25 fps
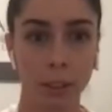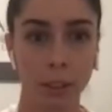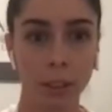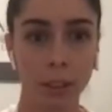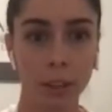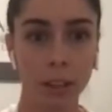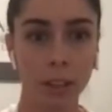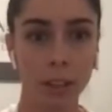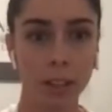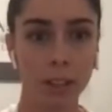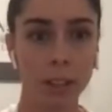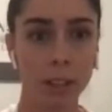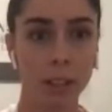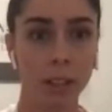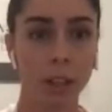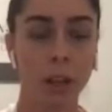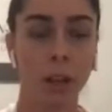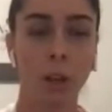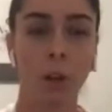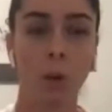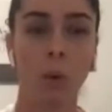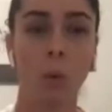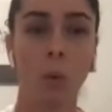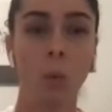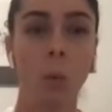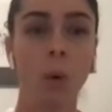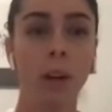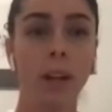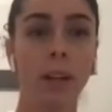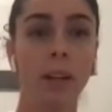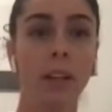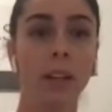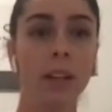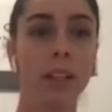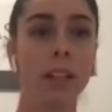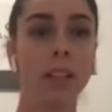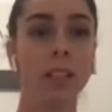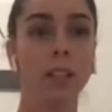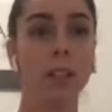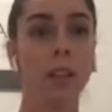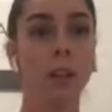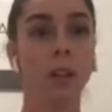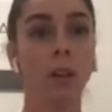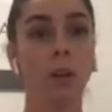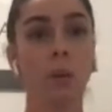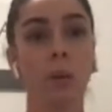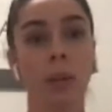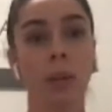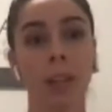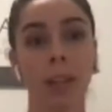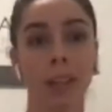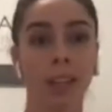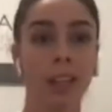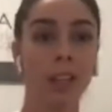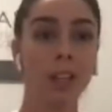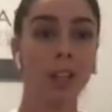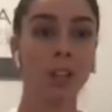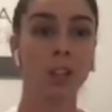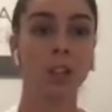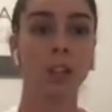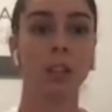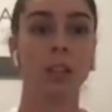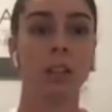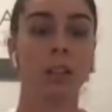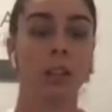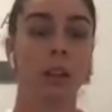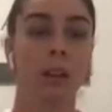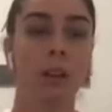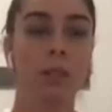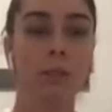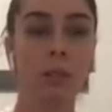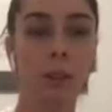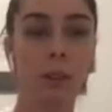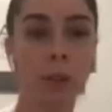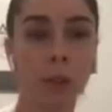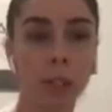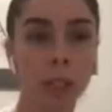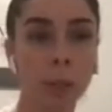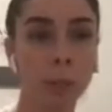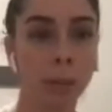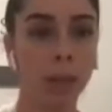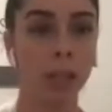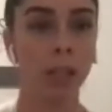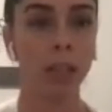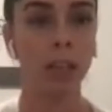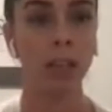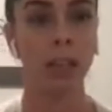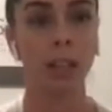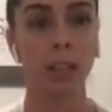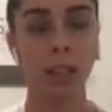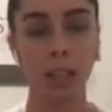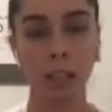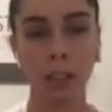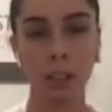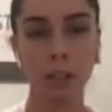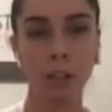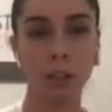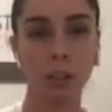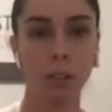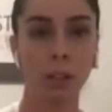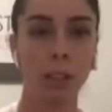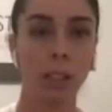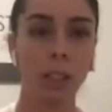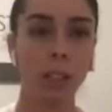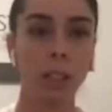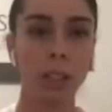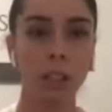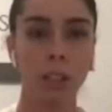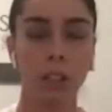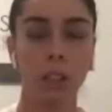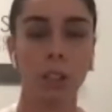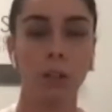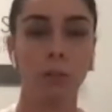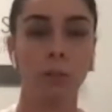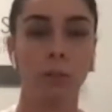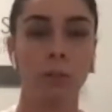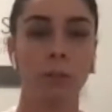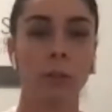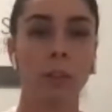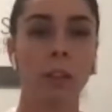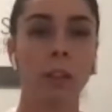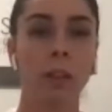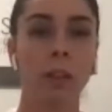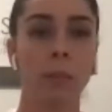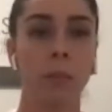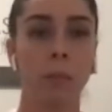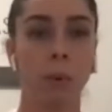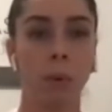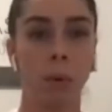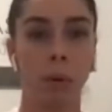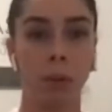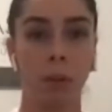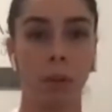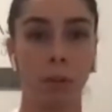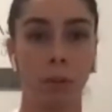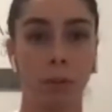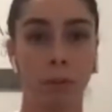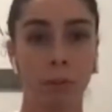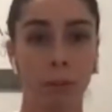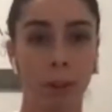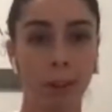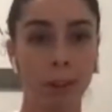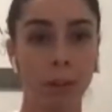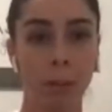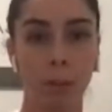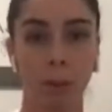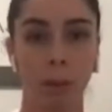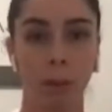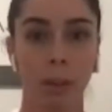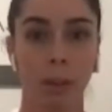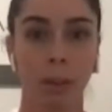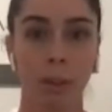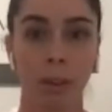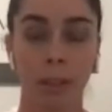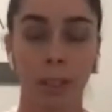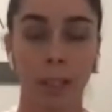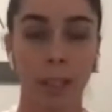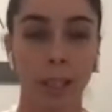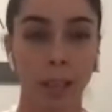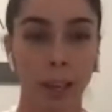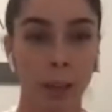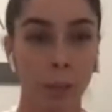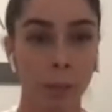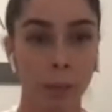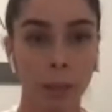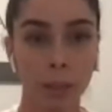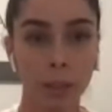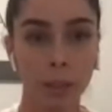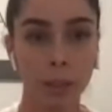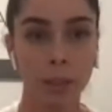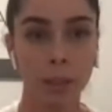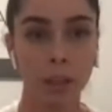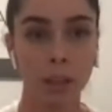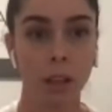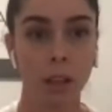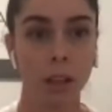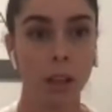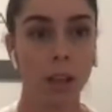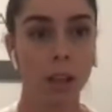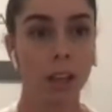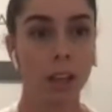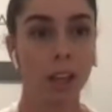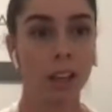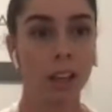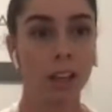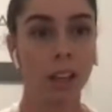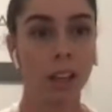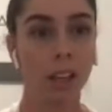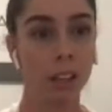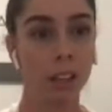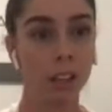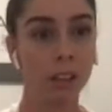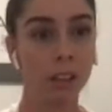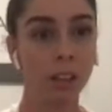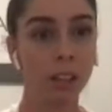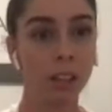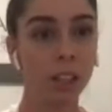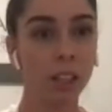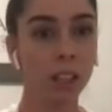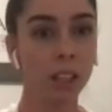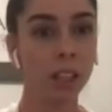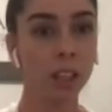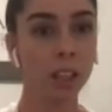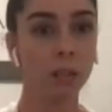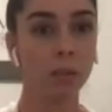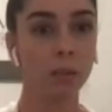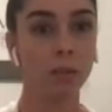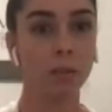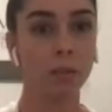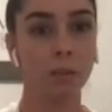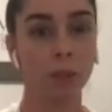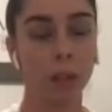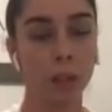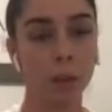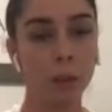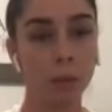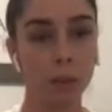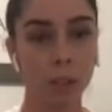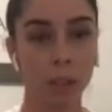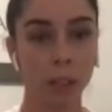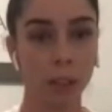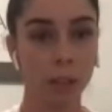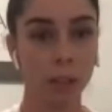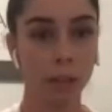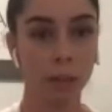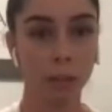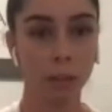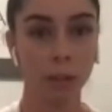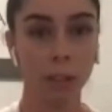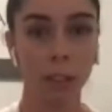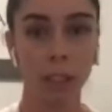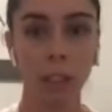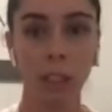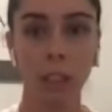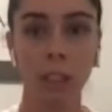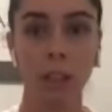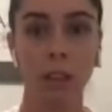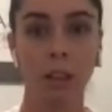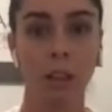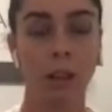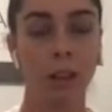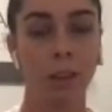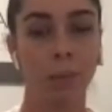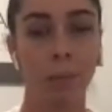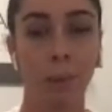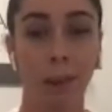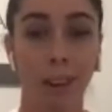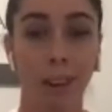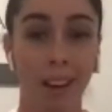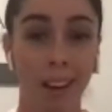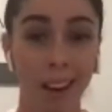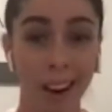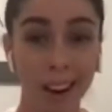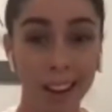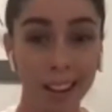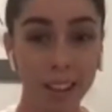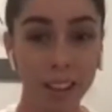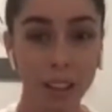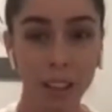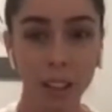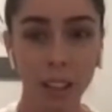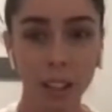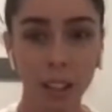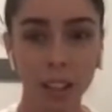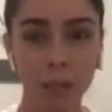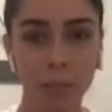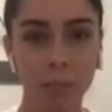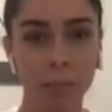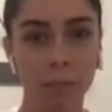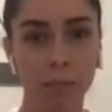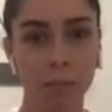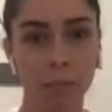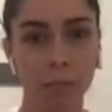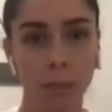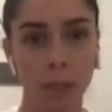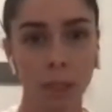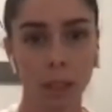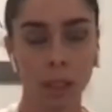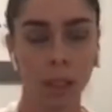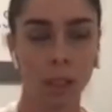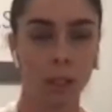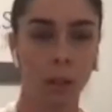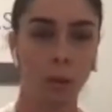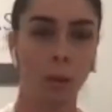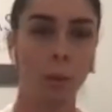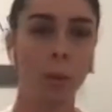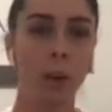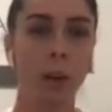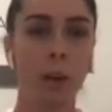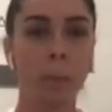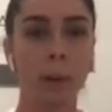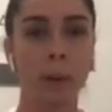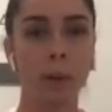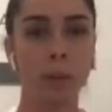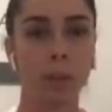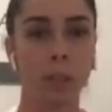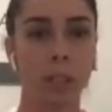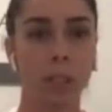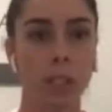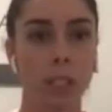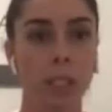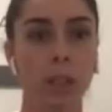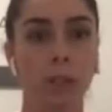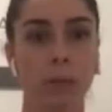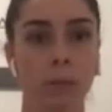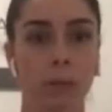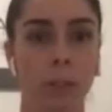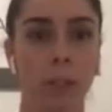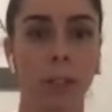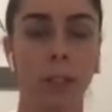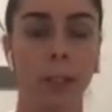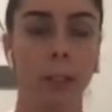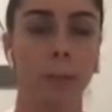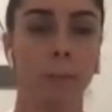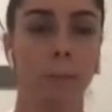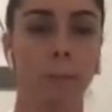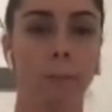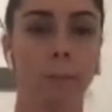that. Where is the location of your knee pain? In your knee, do you feel it more on the front where your kneecap is? Inner knee, outside of your knee, behind the knee? Whereabouts do you feel it?